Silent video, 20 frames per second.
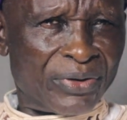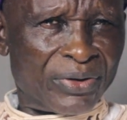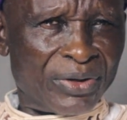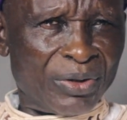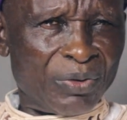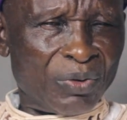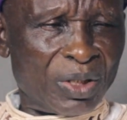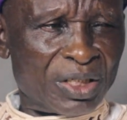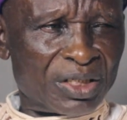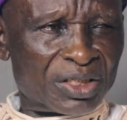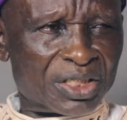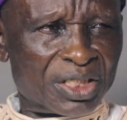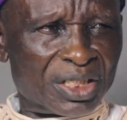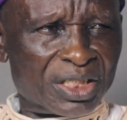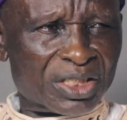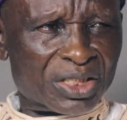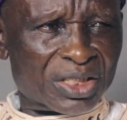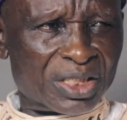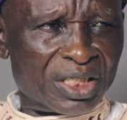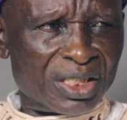they were
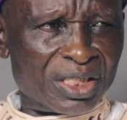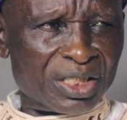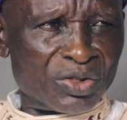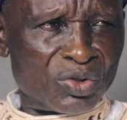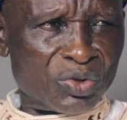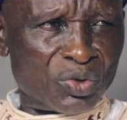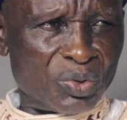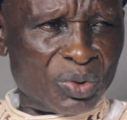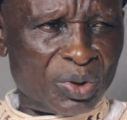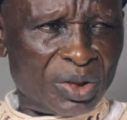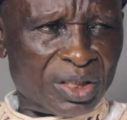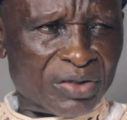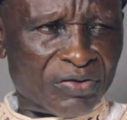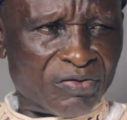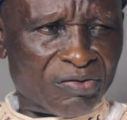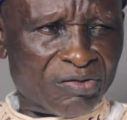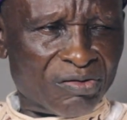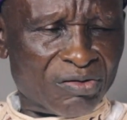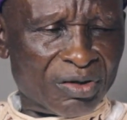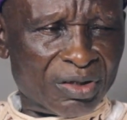interested in two
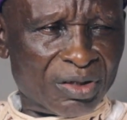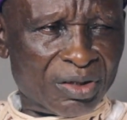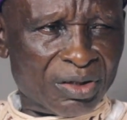things.